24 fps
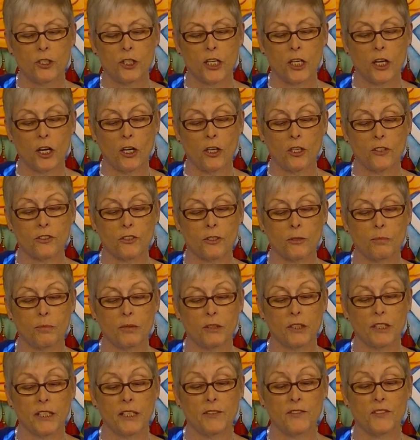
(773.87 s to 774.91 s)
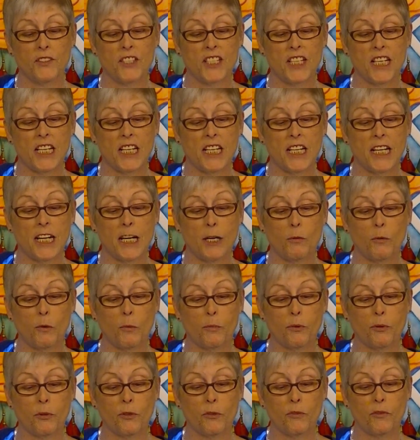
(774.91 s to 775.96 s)
She also believes DNA
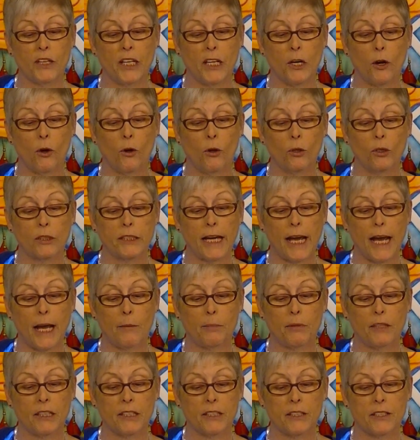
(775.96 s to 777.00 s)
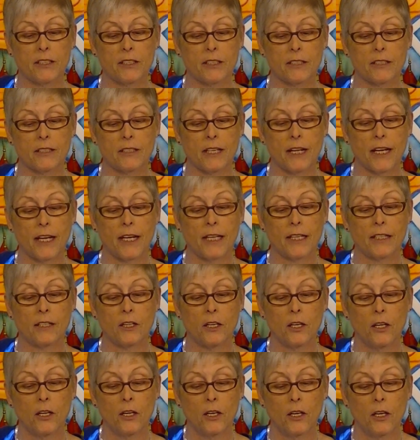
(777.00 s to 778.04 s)
will prove the old Kabbalistic saying,
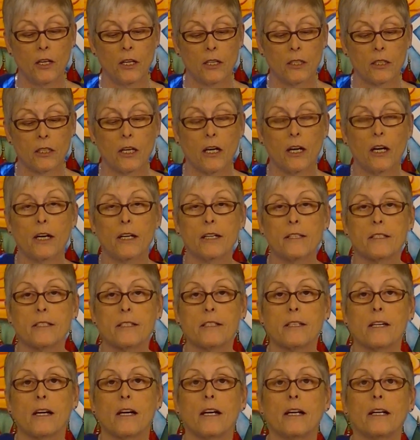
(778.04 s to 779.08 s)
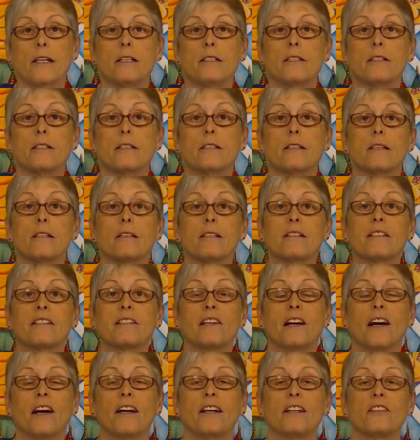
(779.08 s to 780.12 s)
God is science,
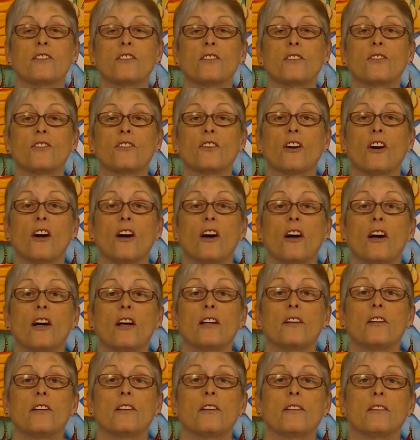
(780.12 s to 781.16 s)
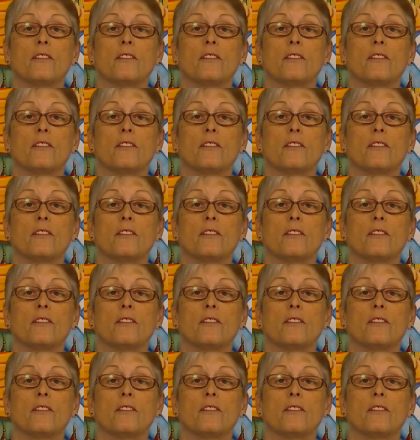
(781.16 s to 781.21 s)
science is God.